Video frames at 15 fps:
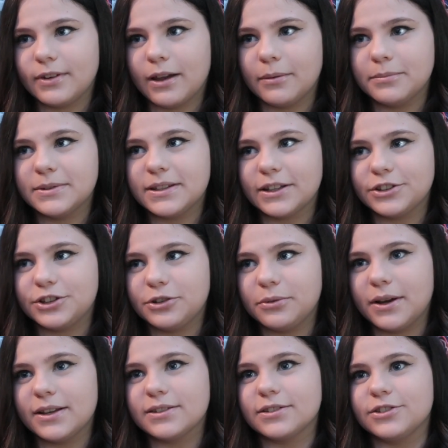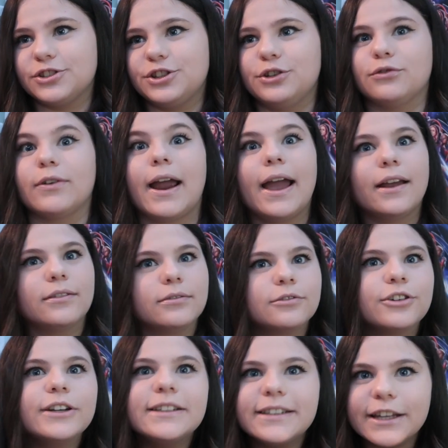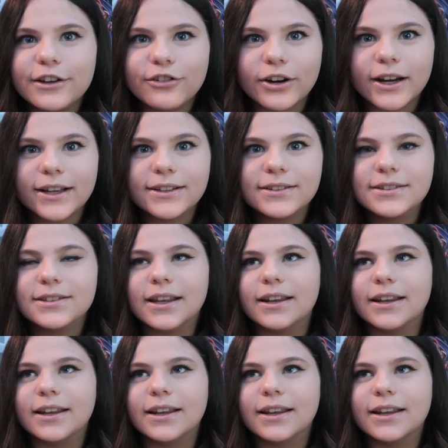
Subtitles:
obsessed she was, and she ran Creek Secrets,